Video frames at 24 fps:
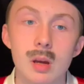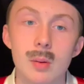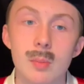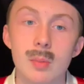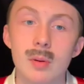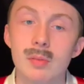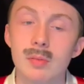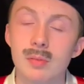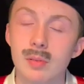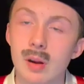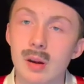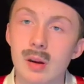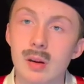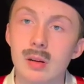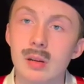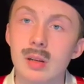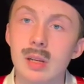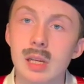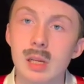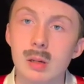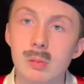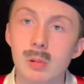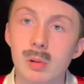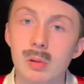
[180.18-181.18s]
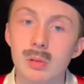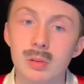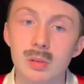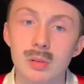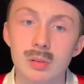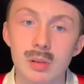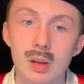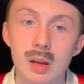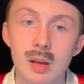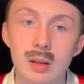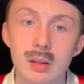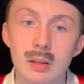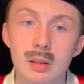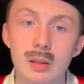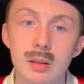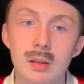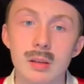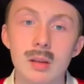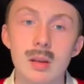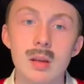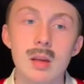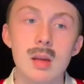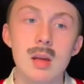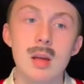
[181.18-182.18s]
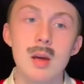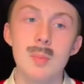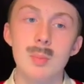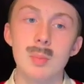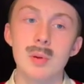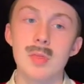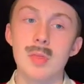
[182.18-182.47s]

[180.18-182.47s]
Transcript: a fair and equal society. But